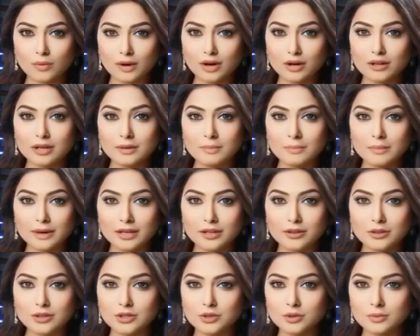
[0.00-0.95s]
Welcome my
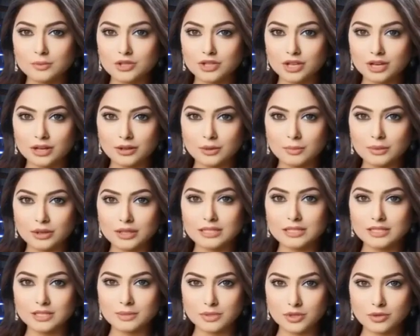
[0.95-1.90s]
YouTube channel,
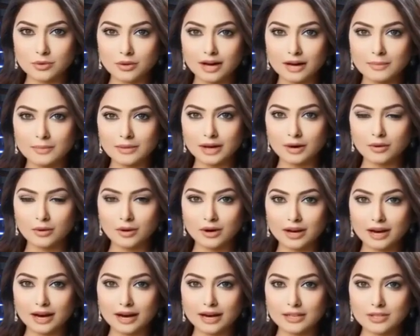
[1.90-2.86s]
please subscribe now.
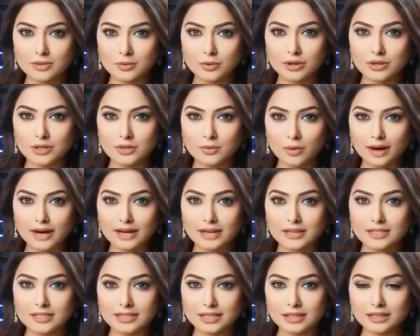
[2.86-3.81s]
Our eyes were as wide
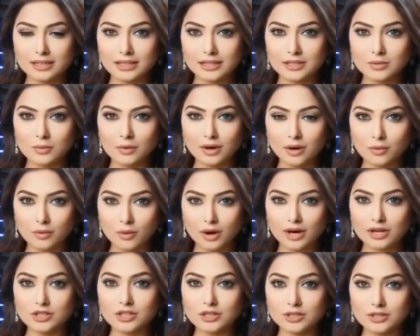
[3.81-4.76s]
as Illa's while
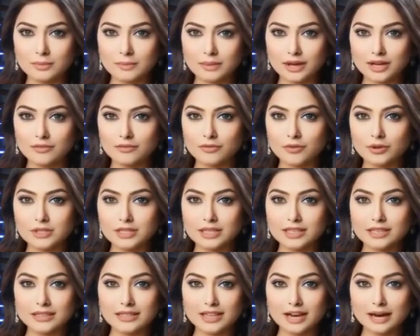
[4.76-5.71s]
watching the May
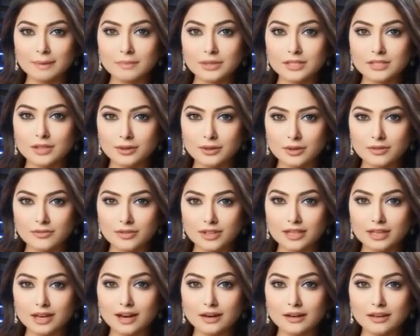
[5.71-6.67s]
14th episode of
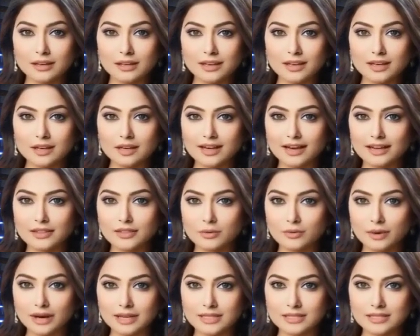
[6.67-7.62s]
The Young and the
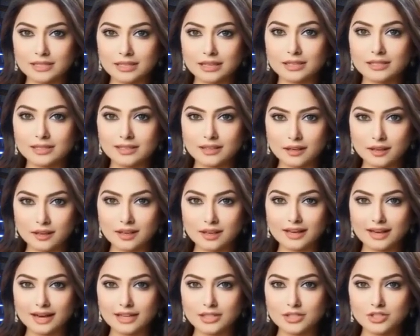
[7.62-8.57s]
Restless,
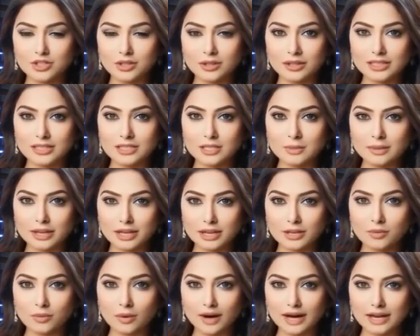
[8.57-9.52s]
as Jill
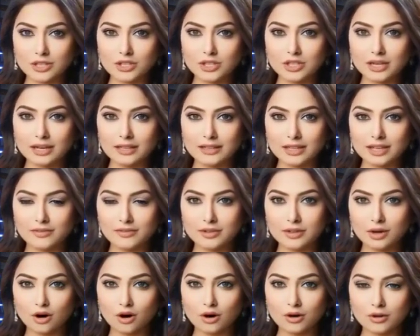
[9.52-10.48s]
explained why she had
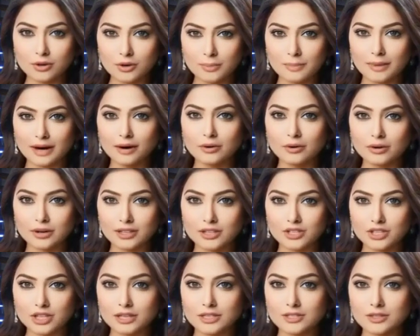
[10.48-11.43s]
given all her power at
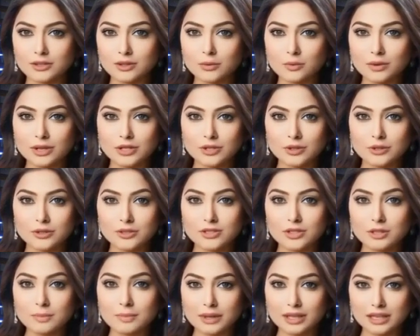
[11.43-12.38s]
Chancellor Winters
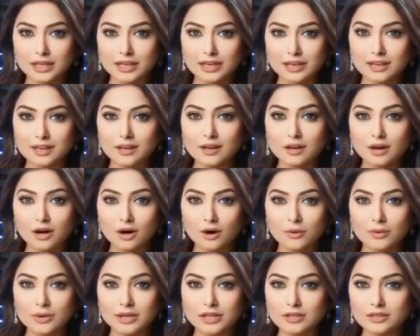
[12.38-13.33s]
to Billy.
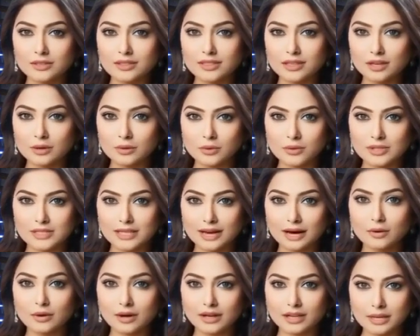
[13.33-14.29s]
All we could think was
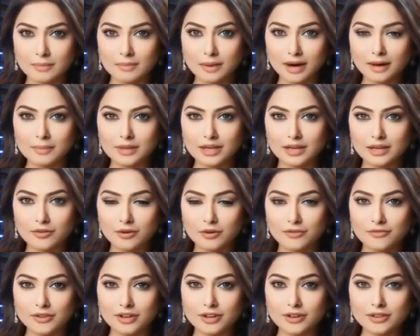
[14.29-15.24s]
how on Imani, for
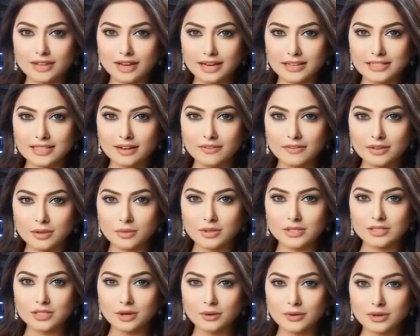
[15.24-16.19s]
fear that Devon
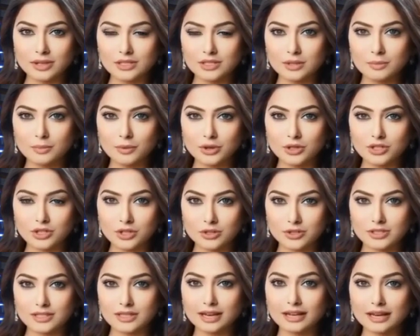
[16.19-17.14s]
was going to push
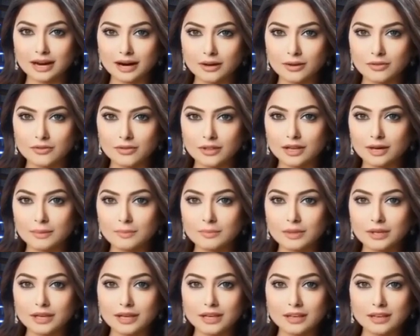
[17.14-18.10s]
her son out of the
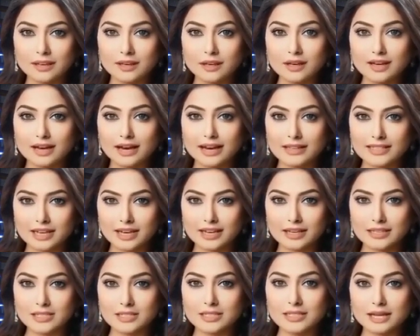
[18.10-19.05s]
company, had
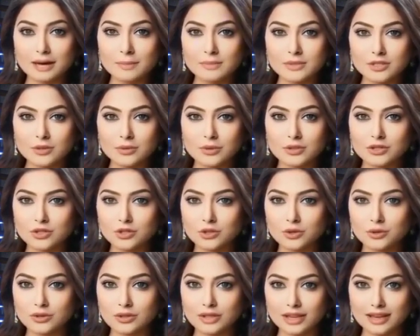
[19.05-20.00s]
taken steps to
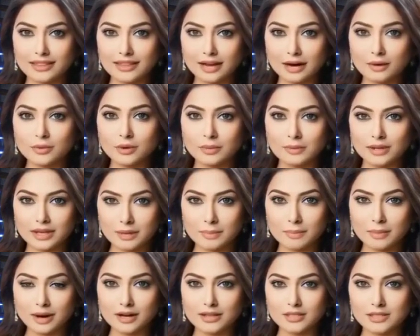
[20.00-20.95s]
ensure that would be
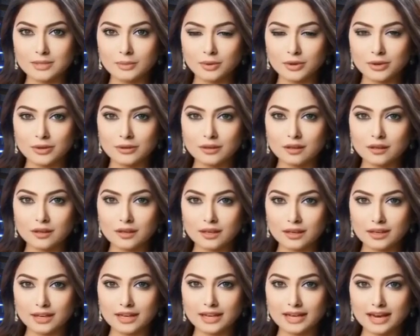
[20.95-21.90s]
impossible.
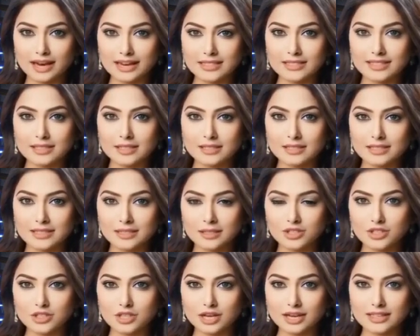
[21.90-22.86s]
In essence,
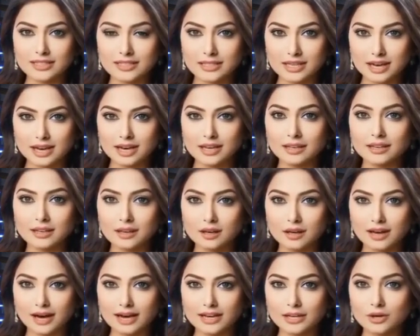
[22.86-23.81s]
Shed said,
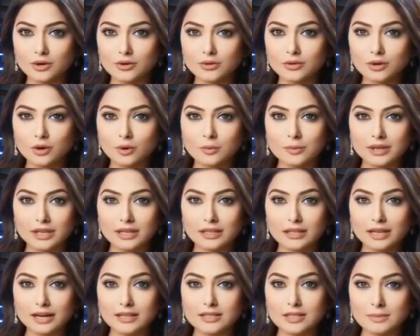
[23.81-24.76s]
"I know nobody
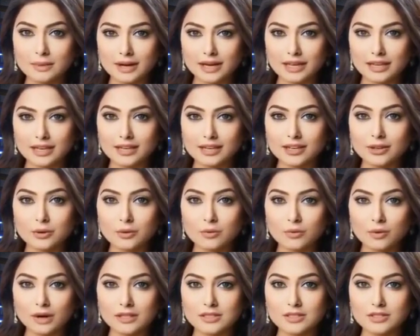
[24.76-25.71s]
likes my kid or
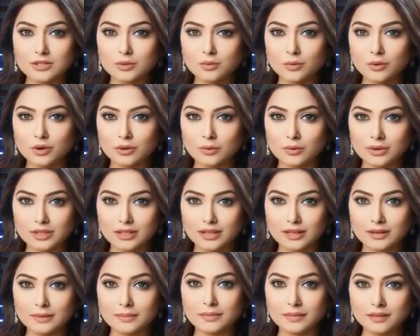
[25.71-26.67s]
wants to work with
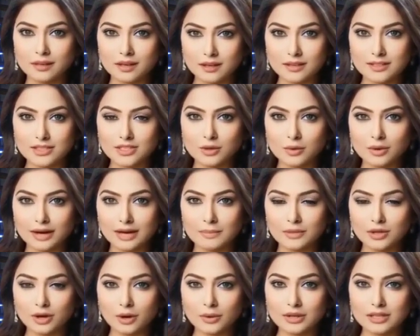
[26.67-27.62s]
him, so
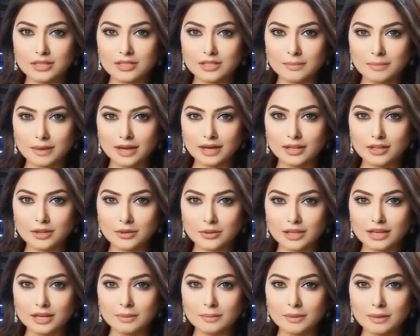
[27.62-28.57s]
I'm going to make you
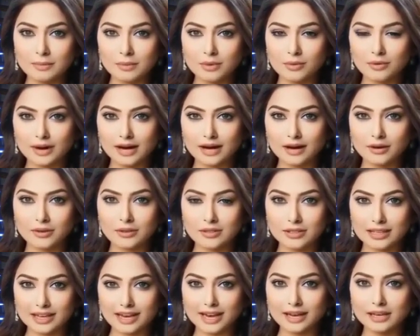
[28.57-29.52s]
keep him
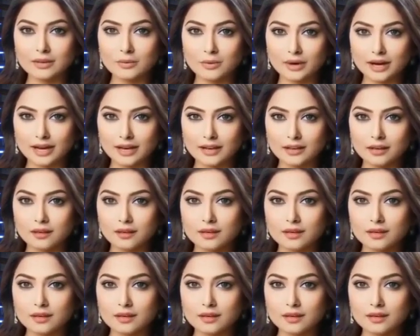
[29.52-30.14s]
around, anyway."